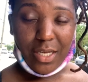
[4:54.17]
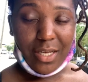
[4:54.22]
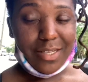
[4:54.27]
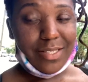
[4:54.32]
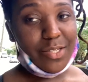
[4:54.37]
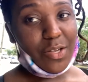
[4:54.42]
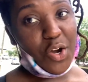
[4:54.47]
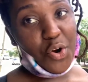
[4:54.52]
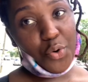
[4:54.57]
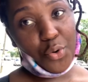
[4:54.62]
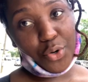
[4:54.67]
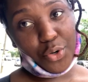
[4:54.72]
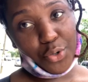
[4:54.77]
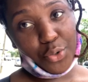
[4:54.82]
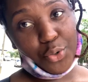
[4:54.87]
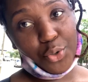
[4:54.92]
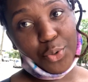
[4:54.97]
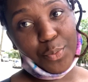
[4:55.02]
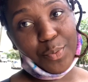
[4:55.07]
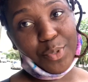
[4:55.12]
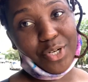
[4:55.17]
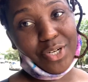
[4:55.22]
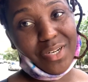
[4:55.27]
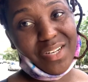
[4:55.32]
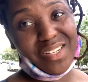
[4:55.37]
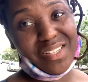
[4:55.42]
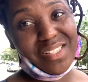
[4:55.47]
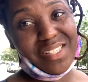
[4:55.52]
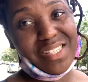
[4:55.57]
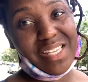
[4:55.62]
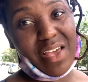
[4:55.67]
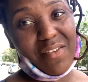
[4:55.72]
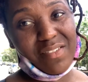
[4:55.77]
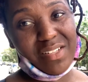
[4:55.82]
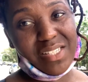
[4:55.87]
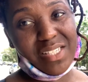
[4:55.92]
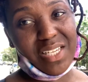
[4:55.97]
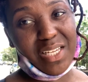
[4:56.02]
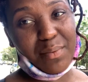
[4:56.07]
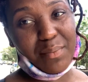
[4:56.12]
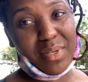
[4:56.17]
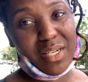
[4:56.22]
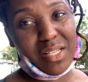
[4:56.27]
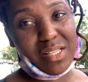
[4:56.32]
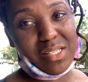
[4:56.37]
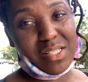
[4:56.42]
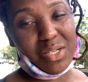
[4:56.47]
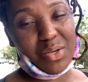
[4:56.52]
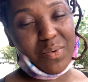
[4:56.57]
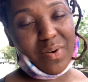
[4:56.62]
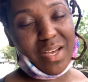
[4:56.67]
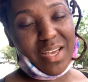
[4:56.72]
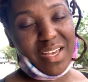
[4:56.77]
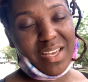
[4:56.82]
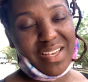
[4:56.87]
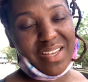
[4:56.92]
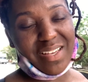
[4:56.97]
So I ordered an Uber, and it's 17 minutes away.